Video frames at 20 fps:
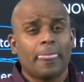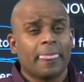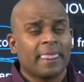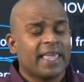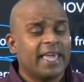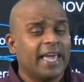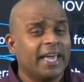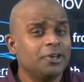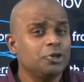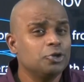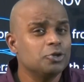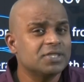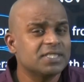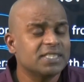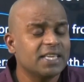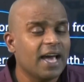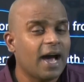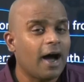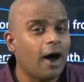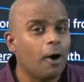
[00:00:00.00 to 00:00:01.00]
Can you
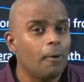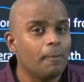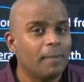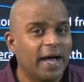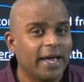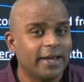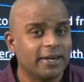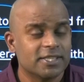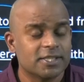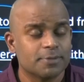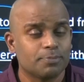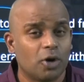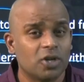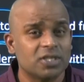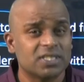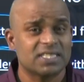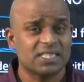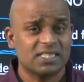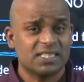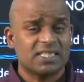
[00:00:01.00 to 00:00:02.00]
see how my
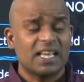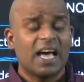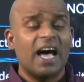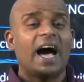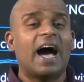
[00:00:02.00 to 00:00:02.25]
responses